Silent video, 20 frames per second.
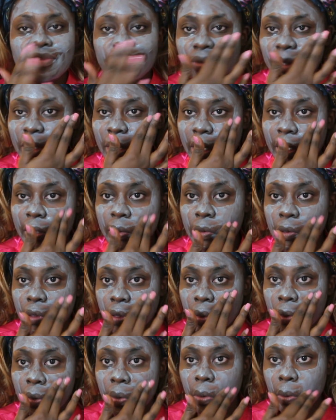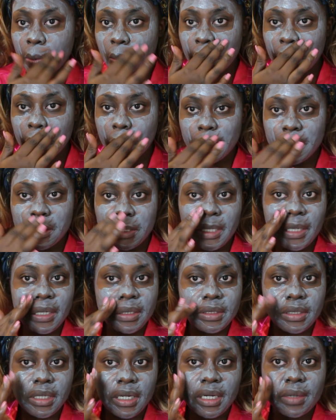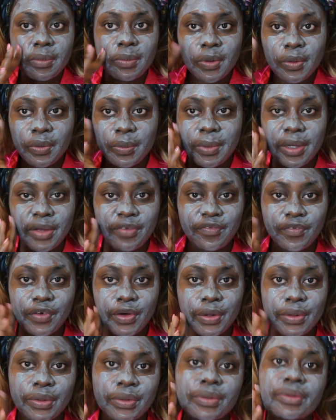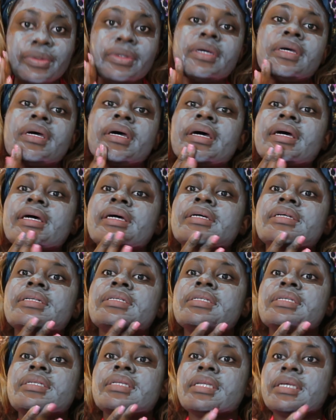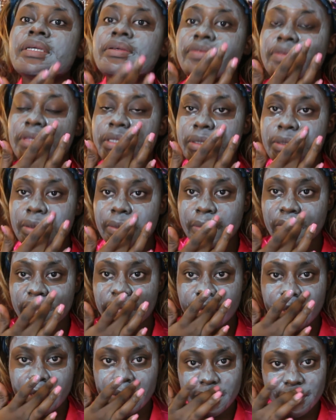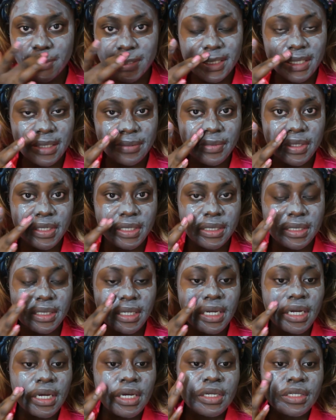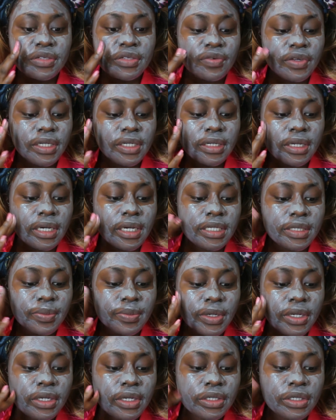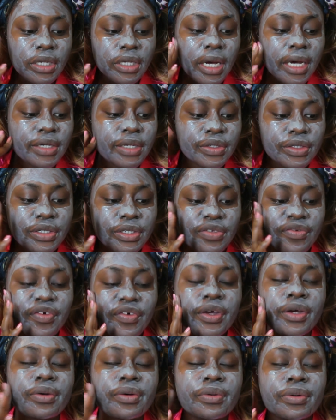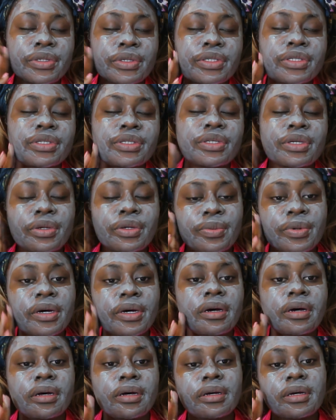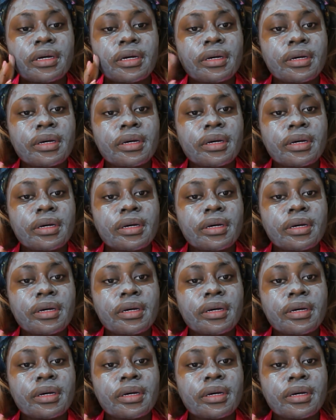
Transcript: Yeah, so I'm going to set a timer on my phone and leave this on my face for 10 minutes. It's really nice because I just feel super,